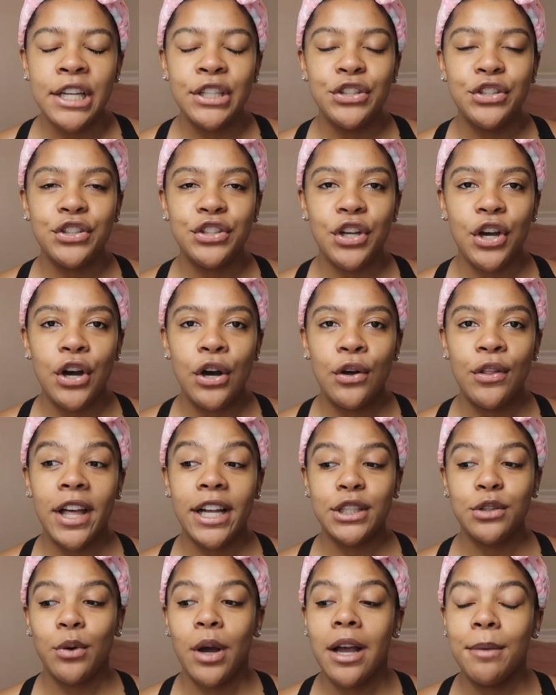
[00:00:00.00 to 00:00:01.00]
So
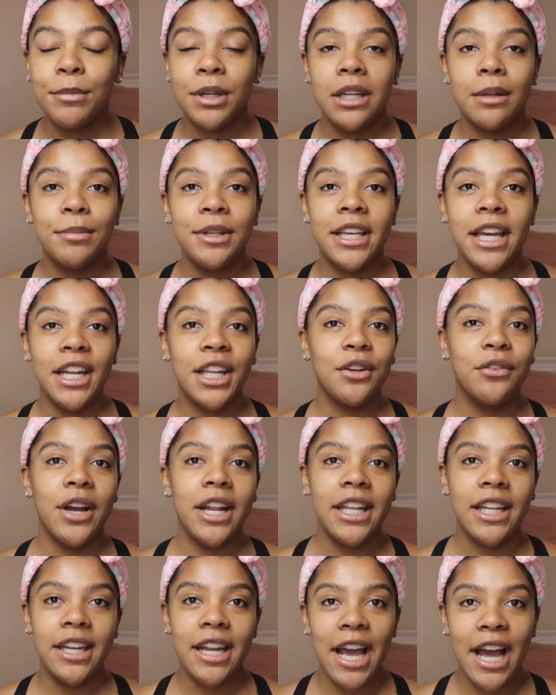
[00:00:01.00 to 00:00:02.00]
that's why I'm going to be getting
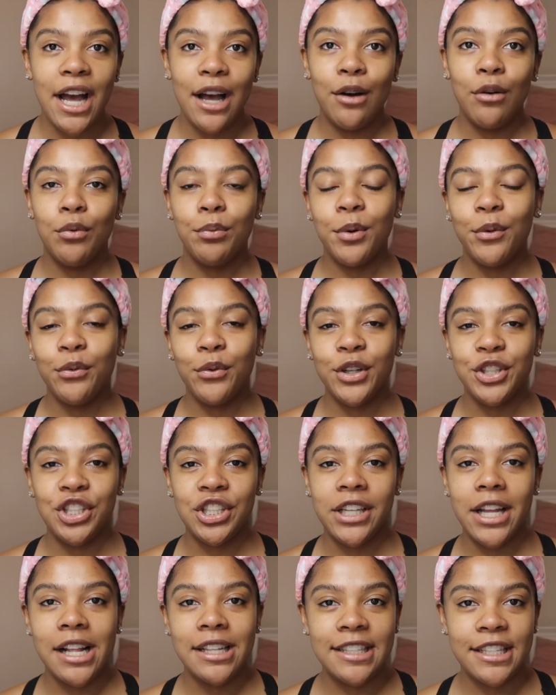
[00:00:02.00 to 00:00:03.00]
ready now before
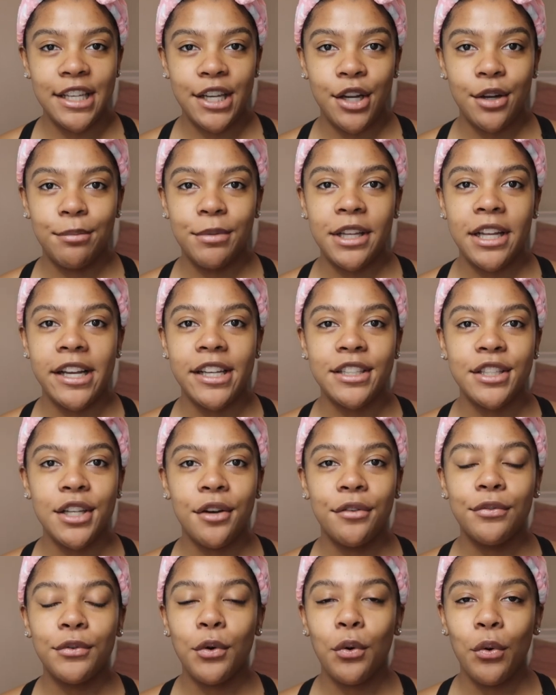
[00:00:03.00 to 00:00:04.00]
she gets here because
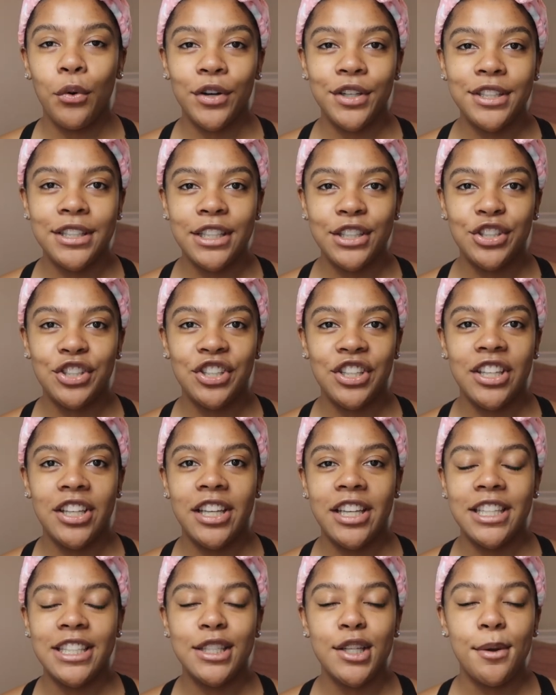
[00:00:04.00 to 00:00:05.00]
of course
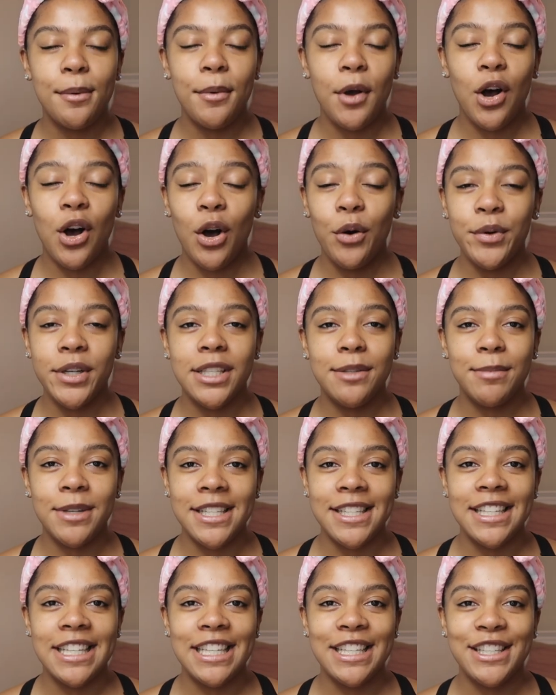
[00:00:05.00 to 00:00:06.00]
she is always
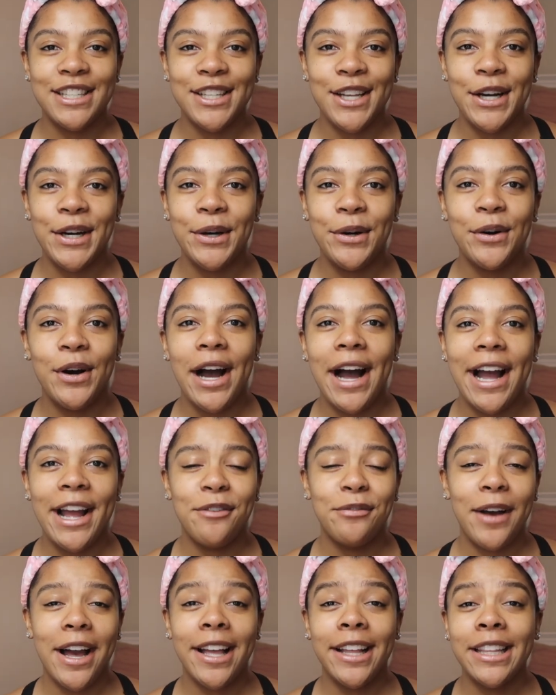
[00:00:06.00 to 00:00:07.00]
busy so I
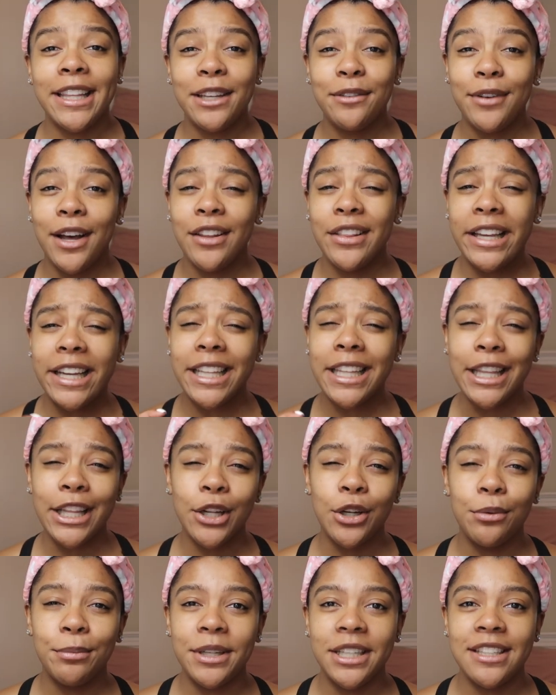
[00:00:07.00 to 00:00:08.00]
finally found like a
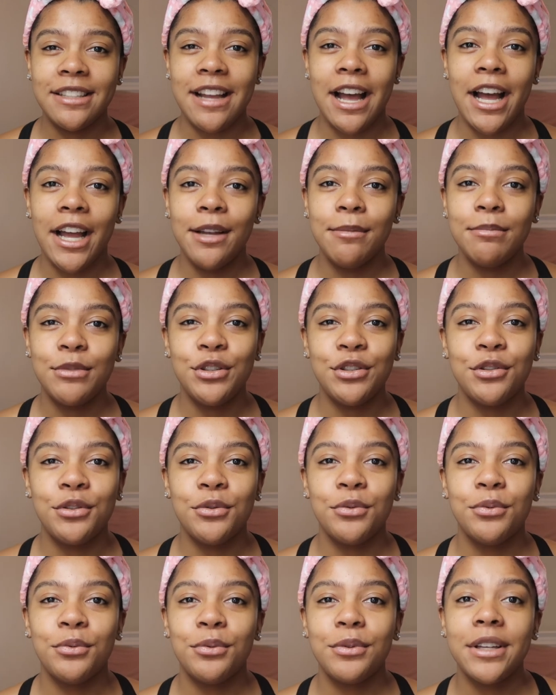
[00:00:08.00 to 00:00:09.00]
little bit of time
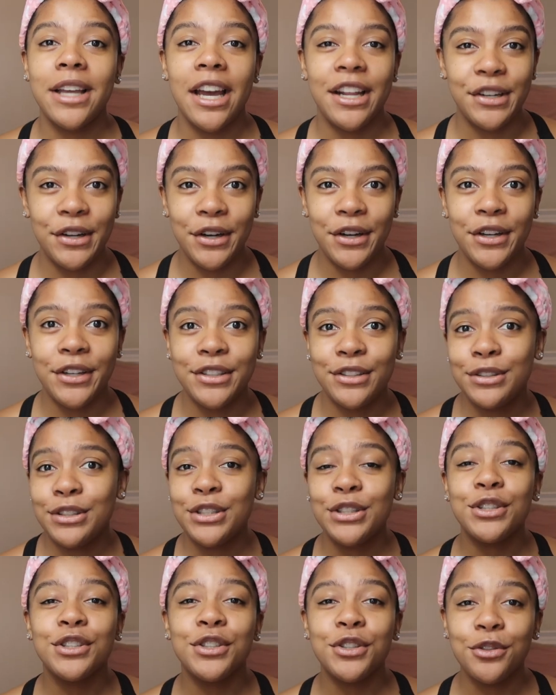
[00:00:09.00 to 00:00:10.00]
to get her
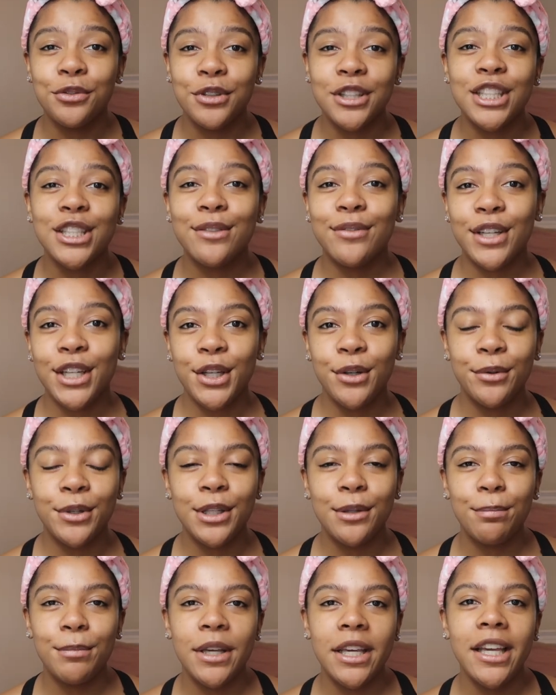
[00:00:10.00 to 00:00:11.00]
to do this video
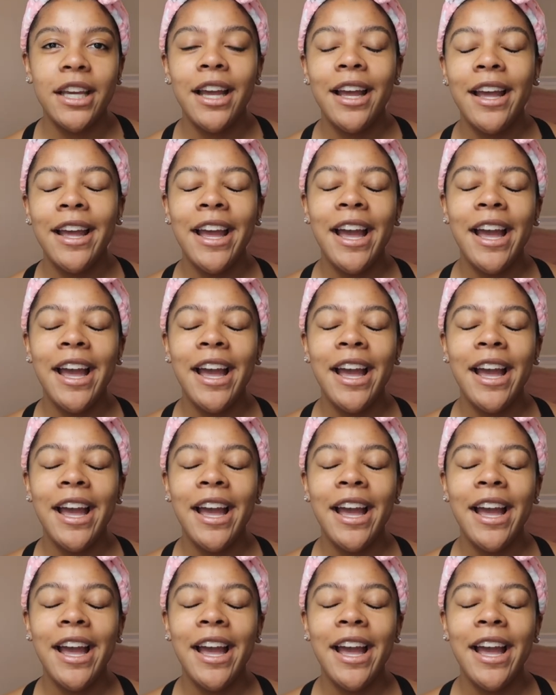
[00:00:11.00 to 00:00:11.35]
with me